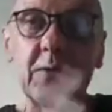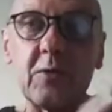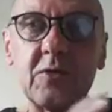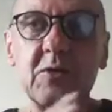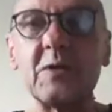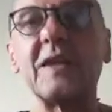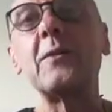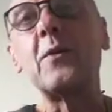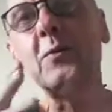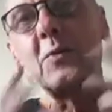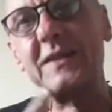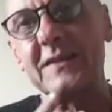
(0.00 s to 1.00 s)
also that
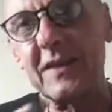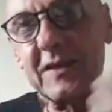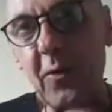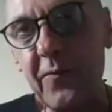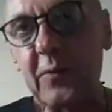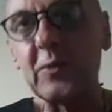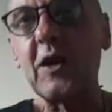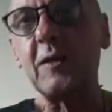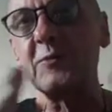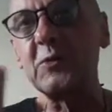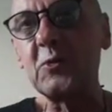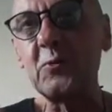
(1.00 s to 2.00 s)
often
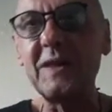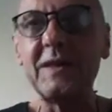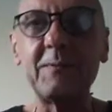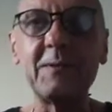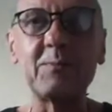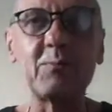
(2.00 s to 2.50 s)
comes to me